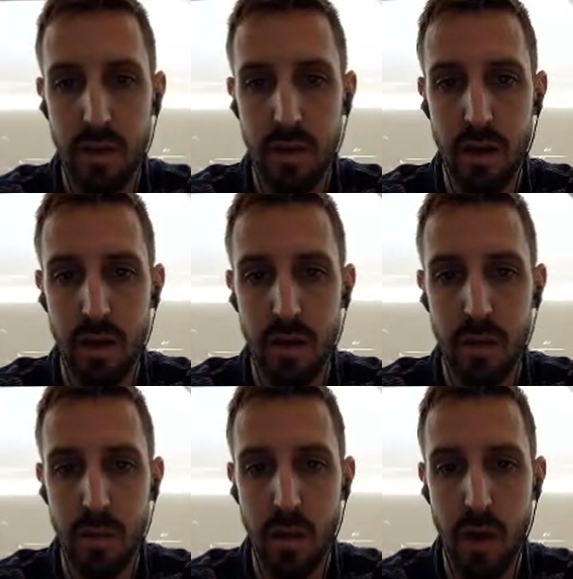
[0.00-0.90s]

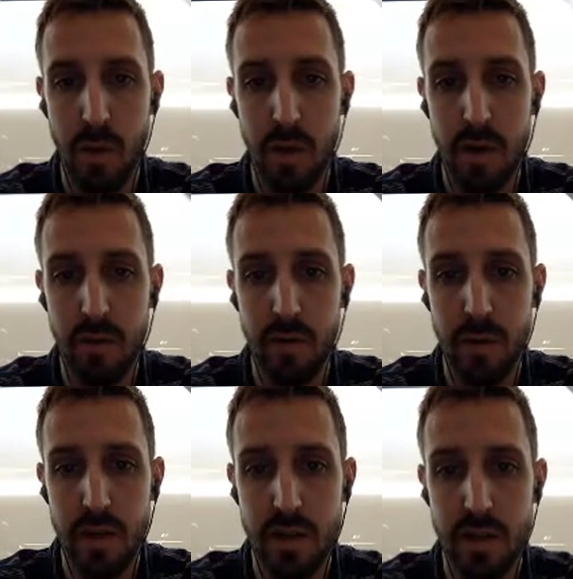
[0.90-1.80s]
the proper
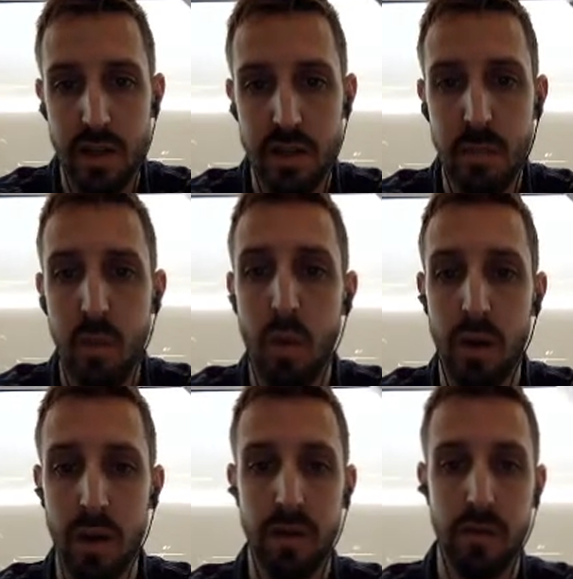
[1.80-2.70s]
information that's
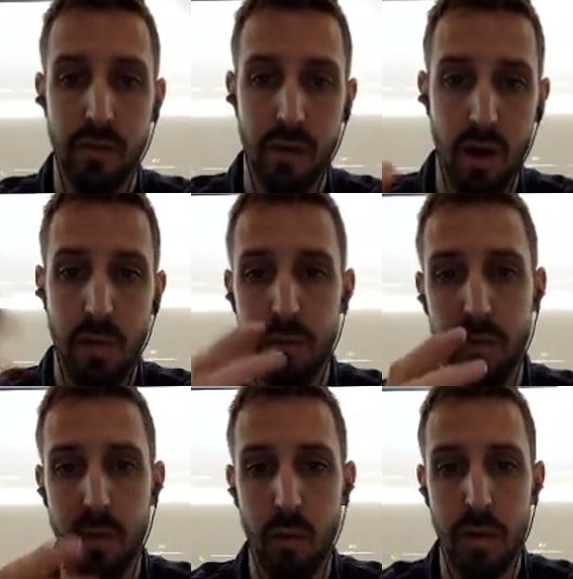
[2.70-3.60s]
ported in
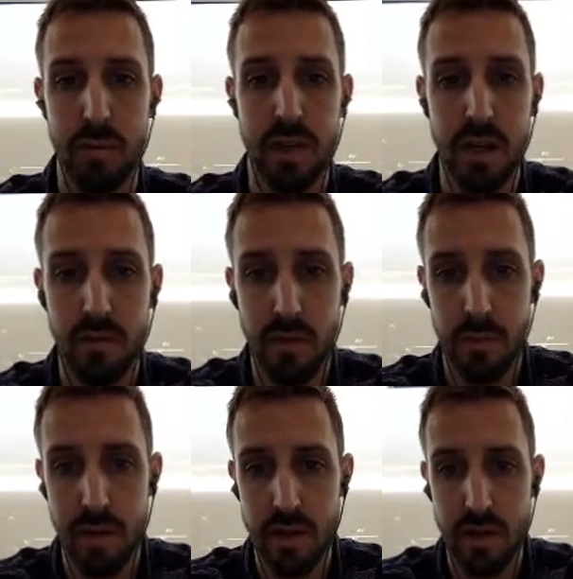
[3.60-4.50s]
from the website
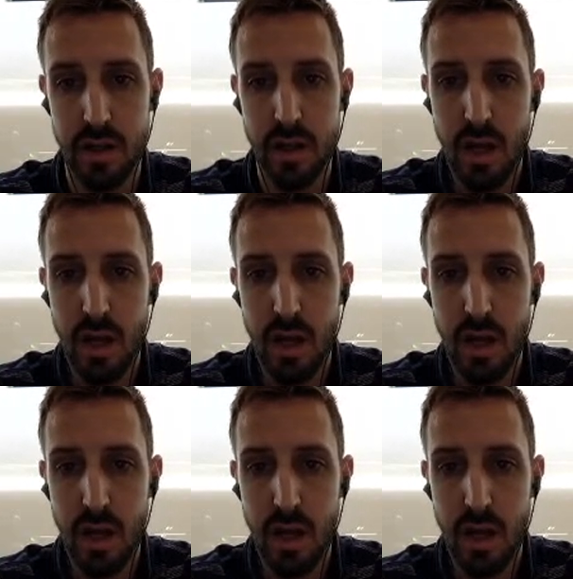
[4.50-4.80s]
information.